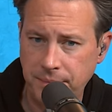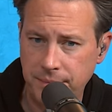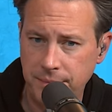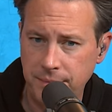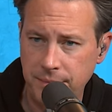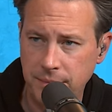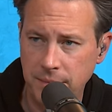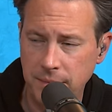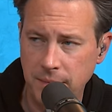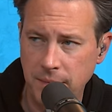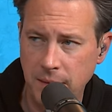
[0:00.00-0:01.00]
uh,
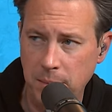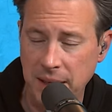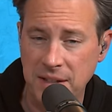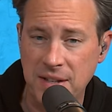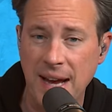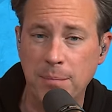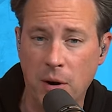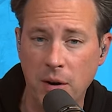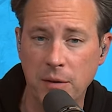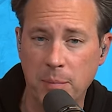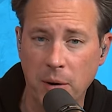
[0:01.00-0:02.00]
yeah i don't but know. is that
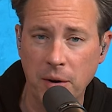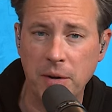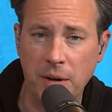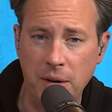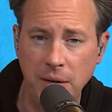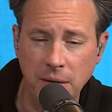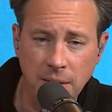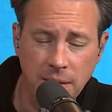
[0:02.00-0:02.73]
part but, of the yeah. protocol